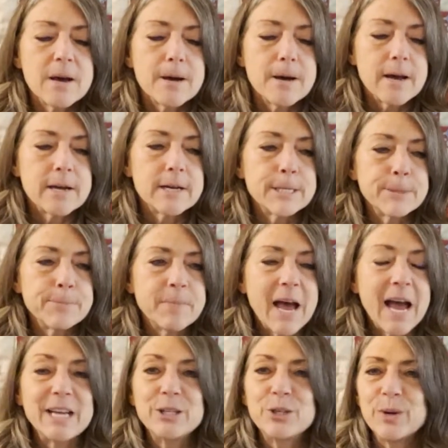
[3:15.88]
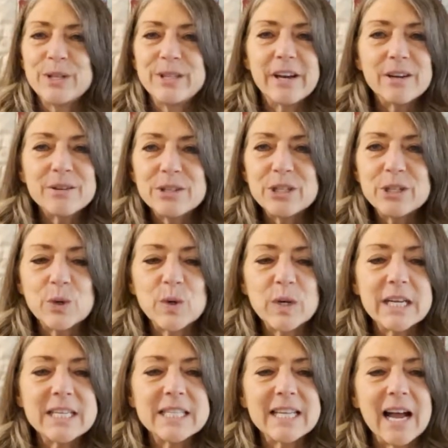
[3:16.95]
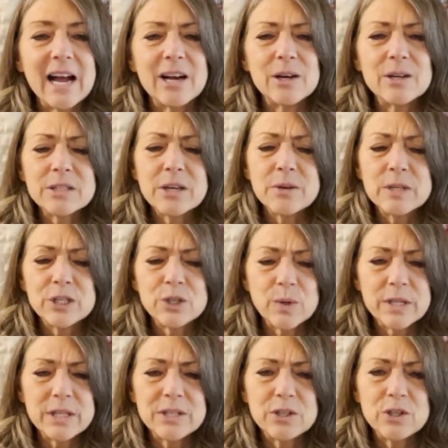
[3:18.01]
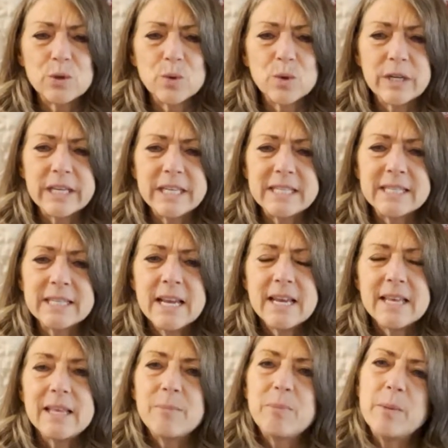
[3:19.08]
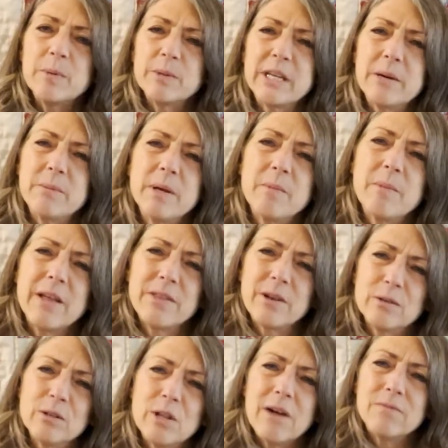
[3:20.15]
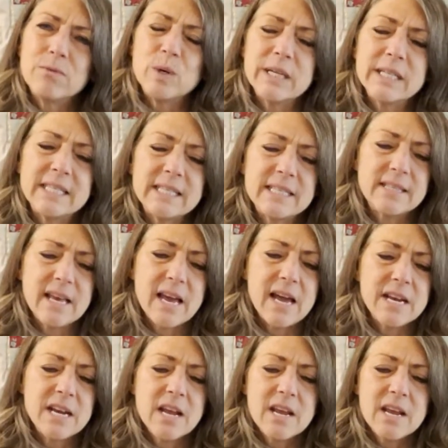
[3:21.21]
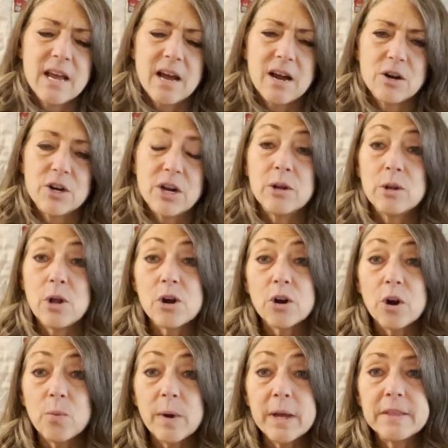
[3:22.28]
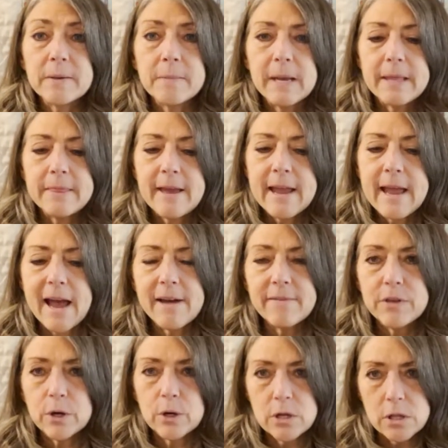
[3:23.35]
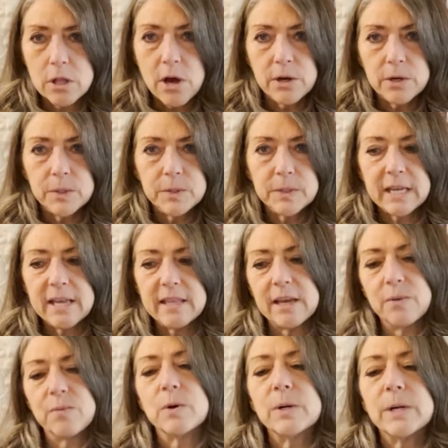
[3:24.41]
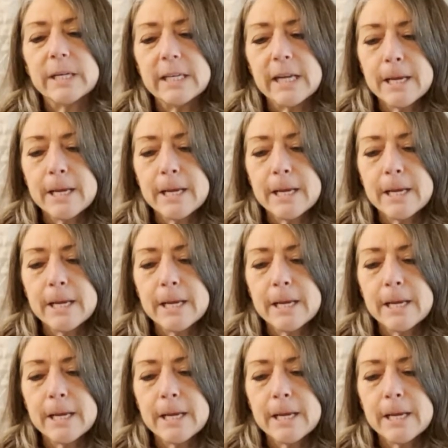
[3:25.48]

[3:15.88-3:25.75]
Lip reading: I enjoyed those stories. I also enjoy the stories that people tell me about their loved ones that are no longer with them, and they have their clothes, and they want